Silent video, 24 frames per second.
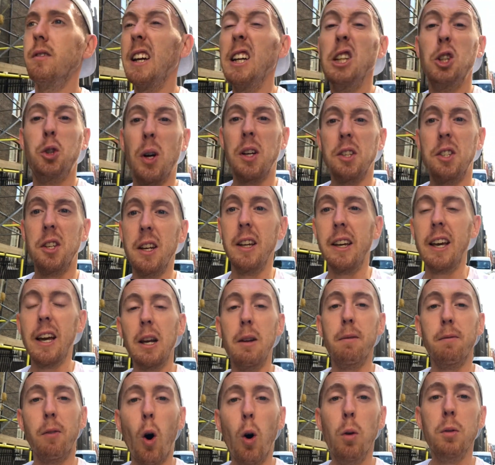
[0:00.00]
interested in
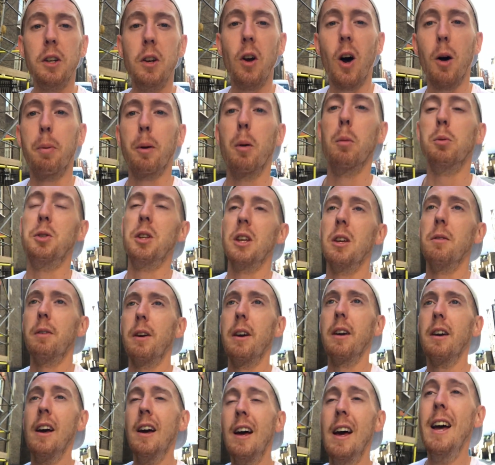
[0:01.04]
getting involved in United Peoples
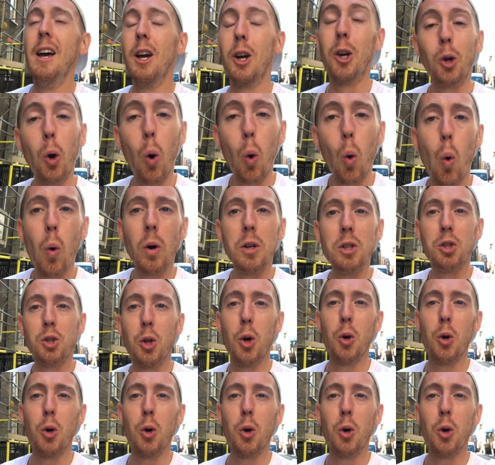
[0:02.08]
TV, could always